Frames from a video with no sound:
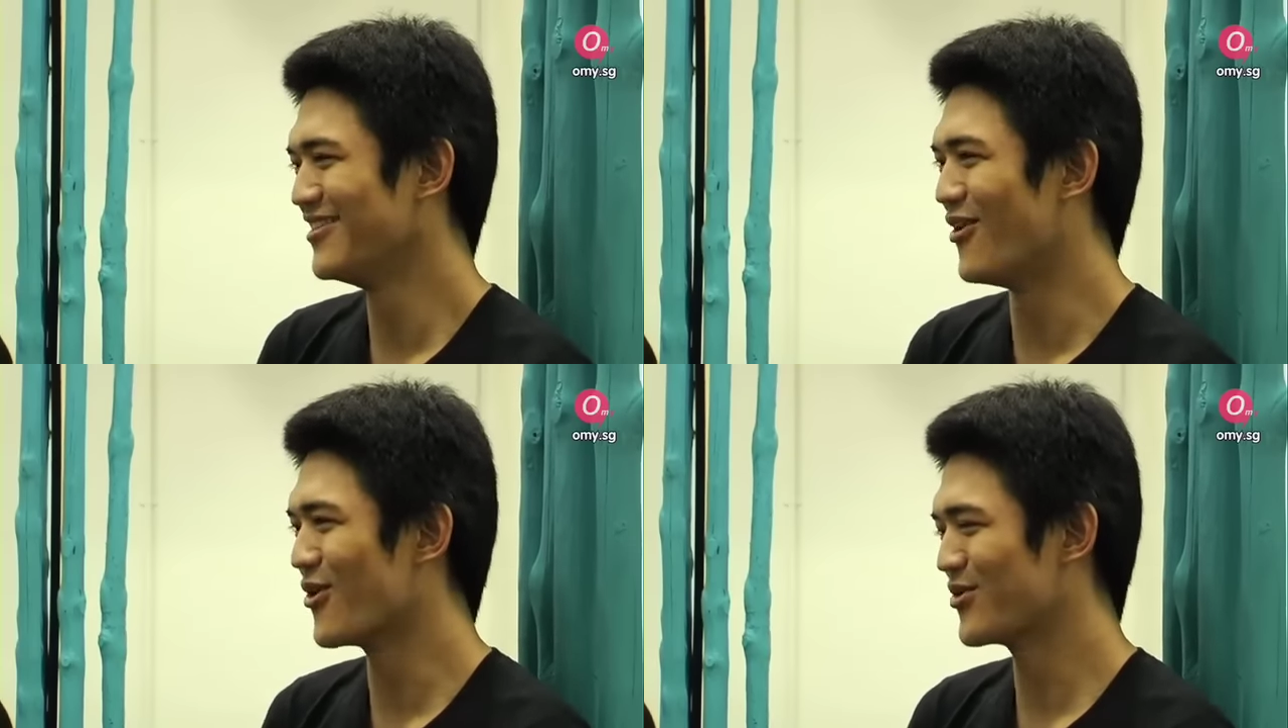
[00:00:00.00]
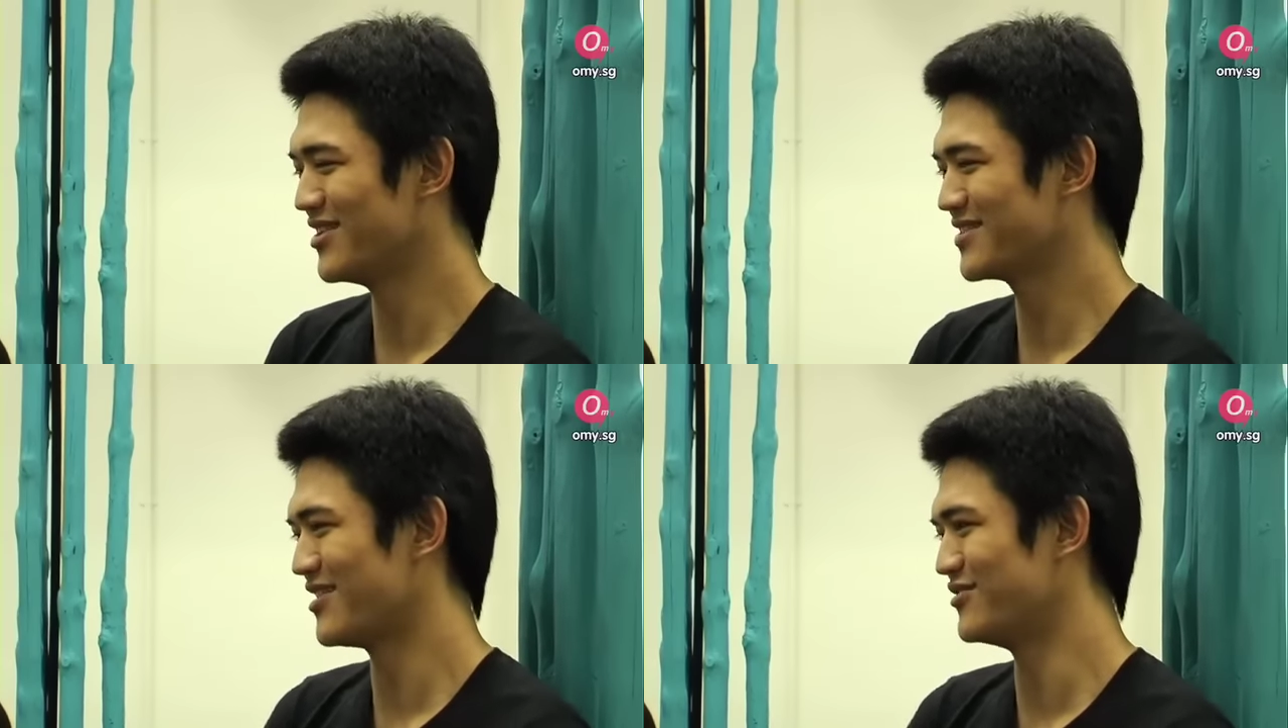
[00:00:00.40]
the
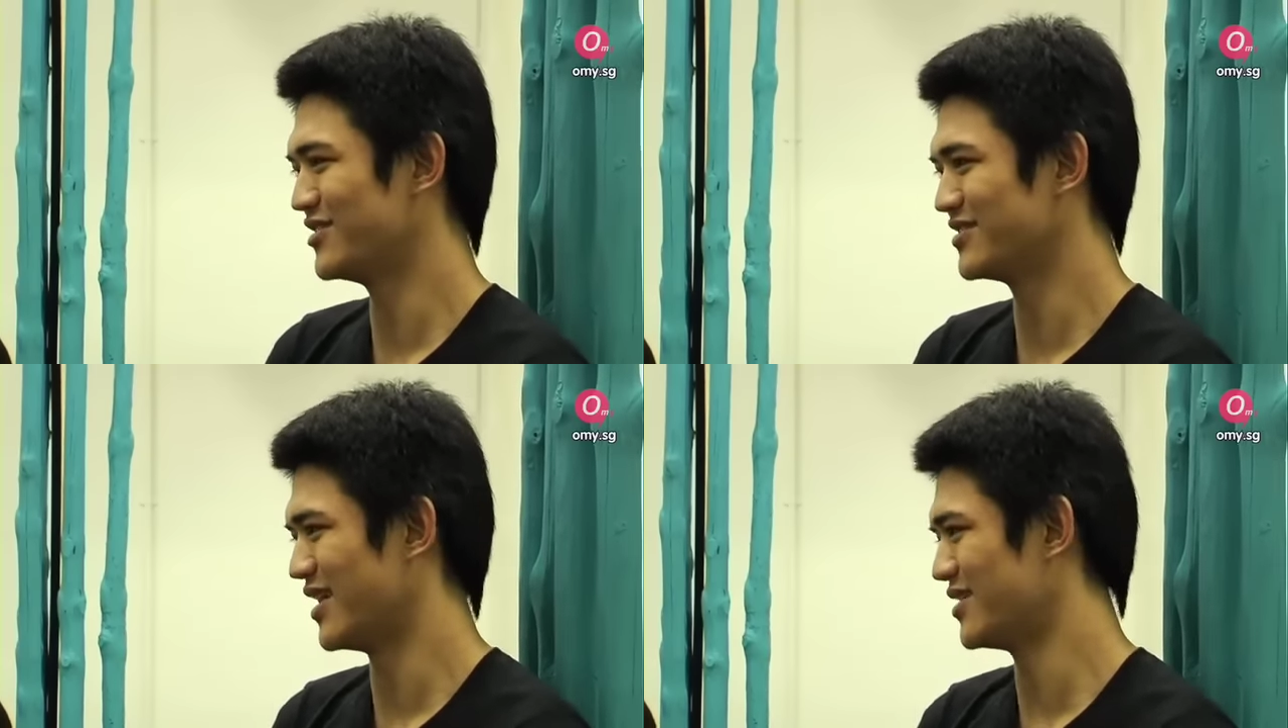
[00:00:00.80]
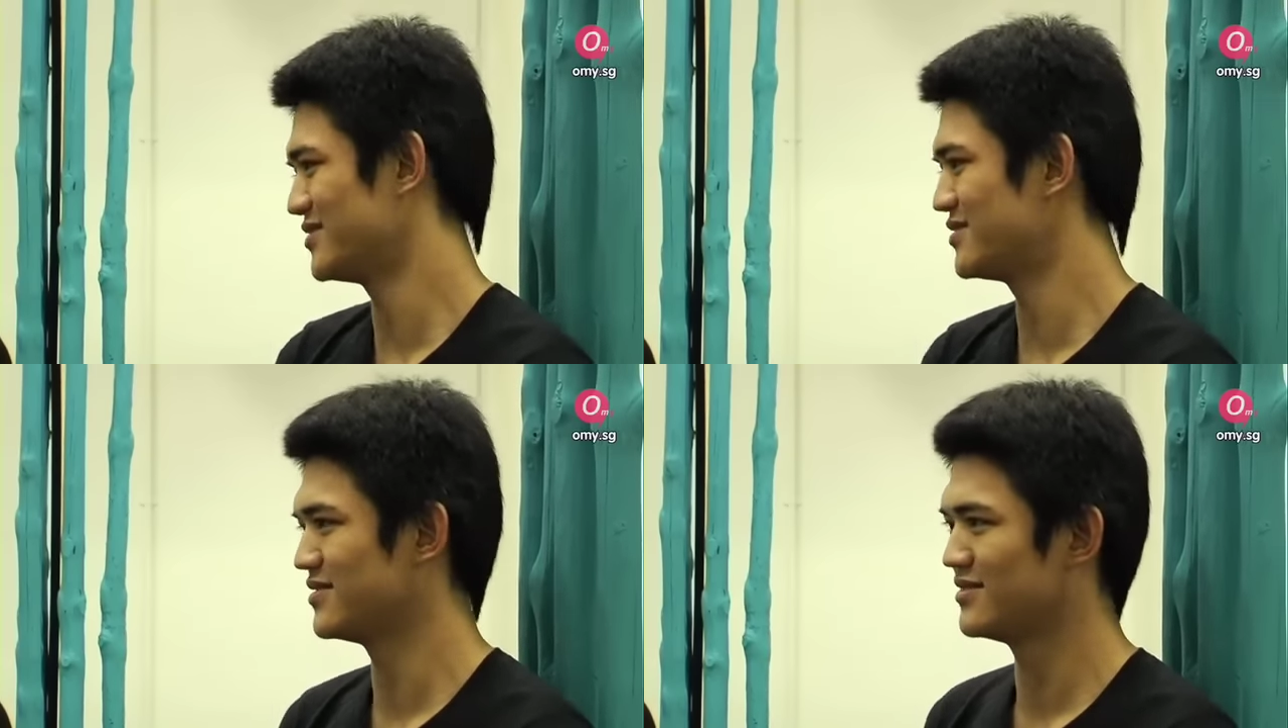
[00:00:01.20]
awkwardness kind of just
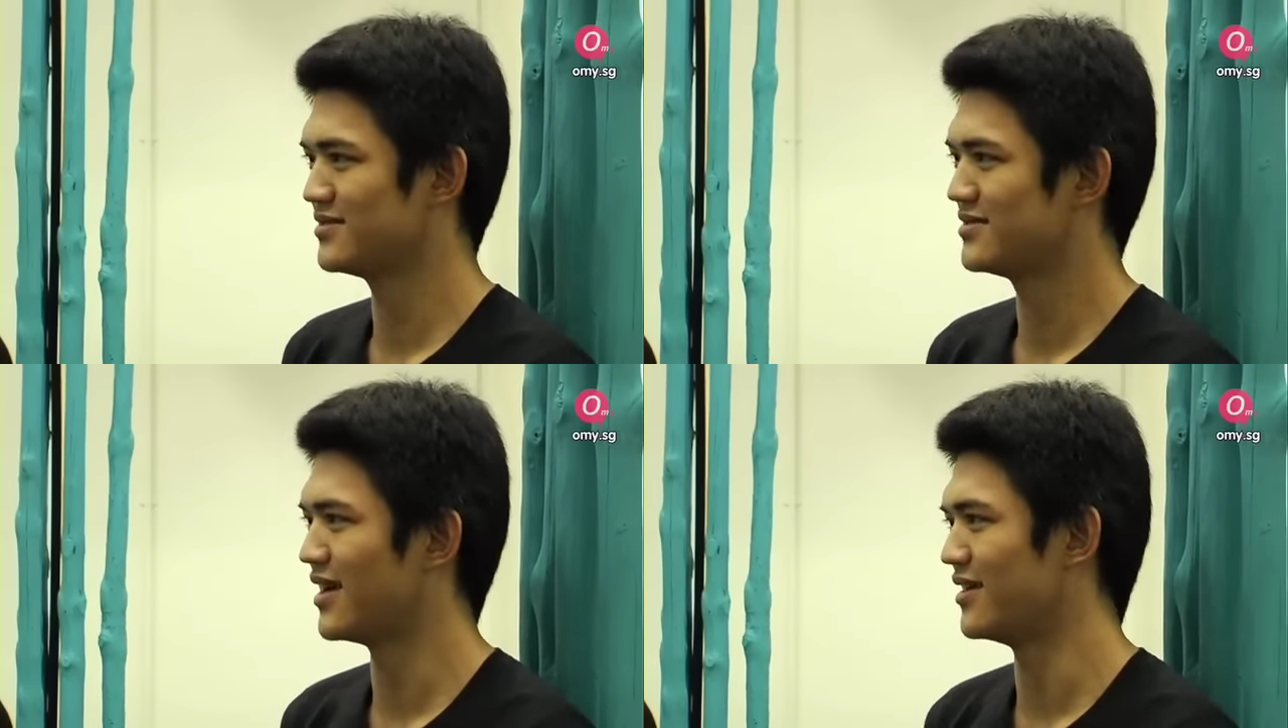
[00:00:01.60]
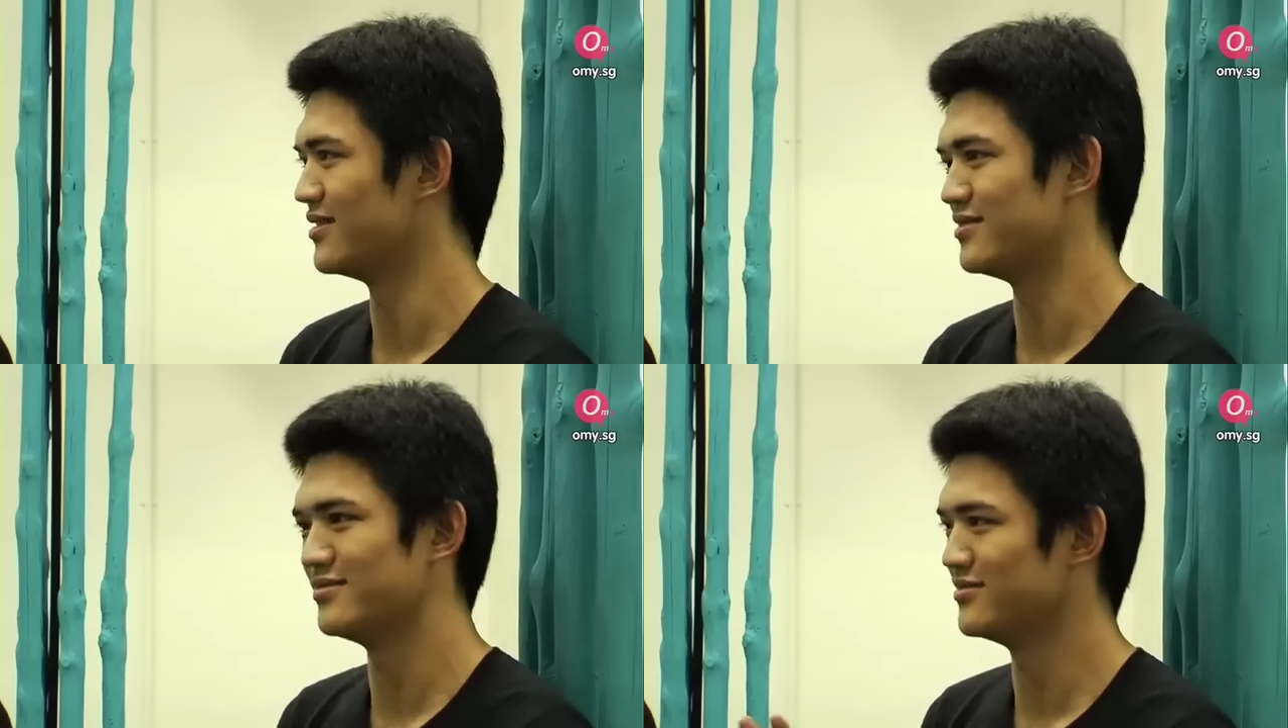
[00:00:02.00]
gets
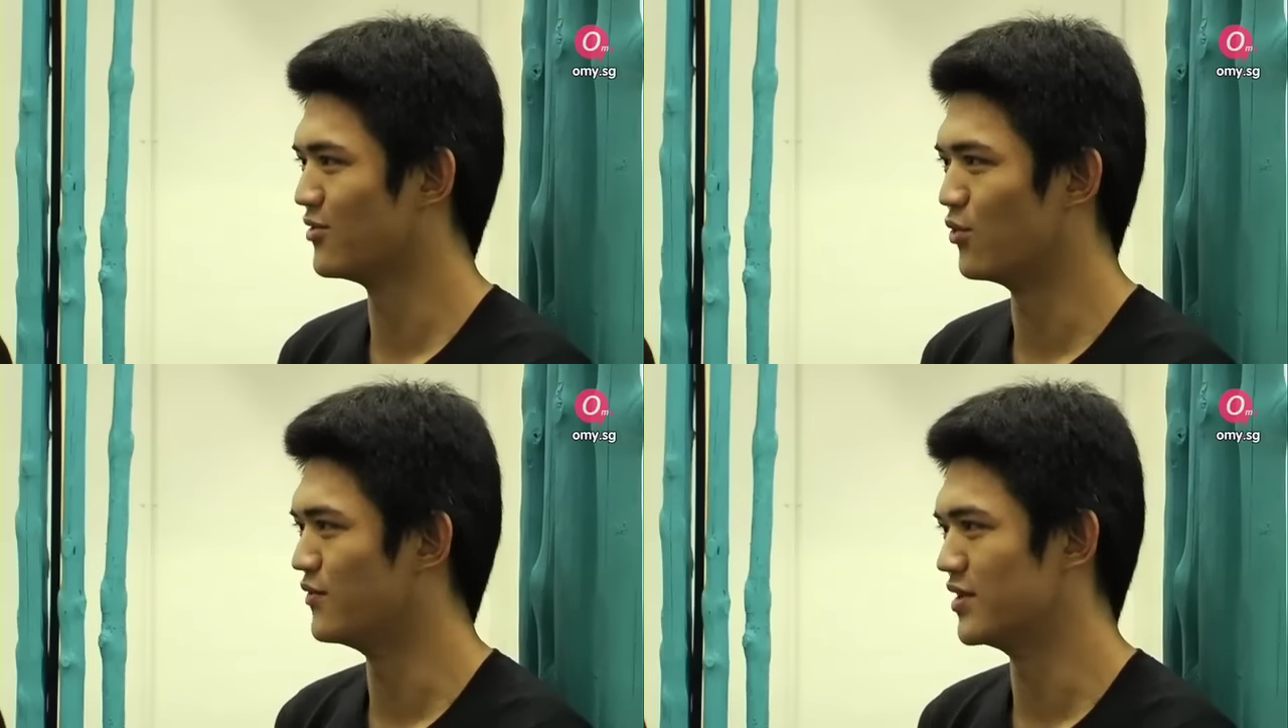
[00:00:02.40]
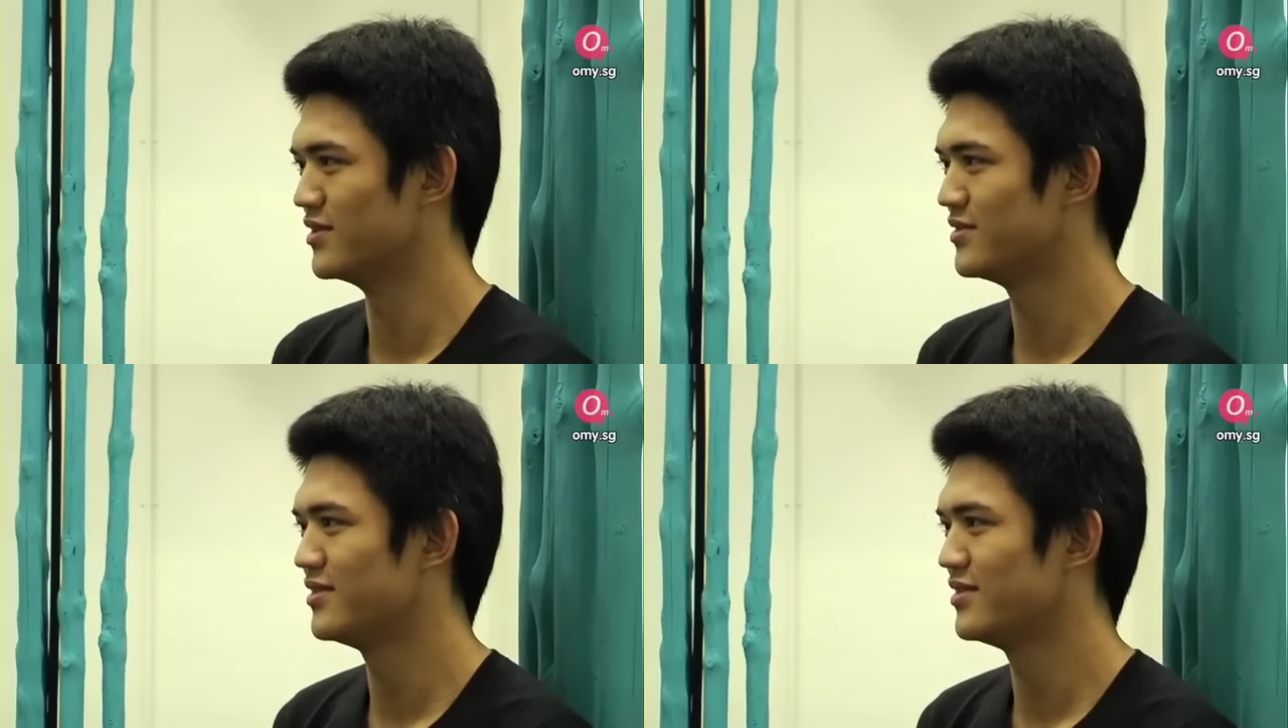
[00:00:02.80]
piled over.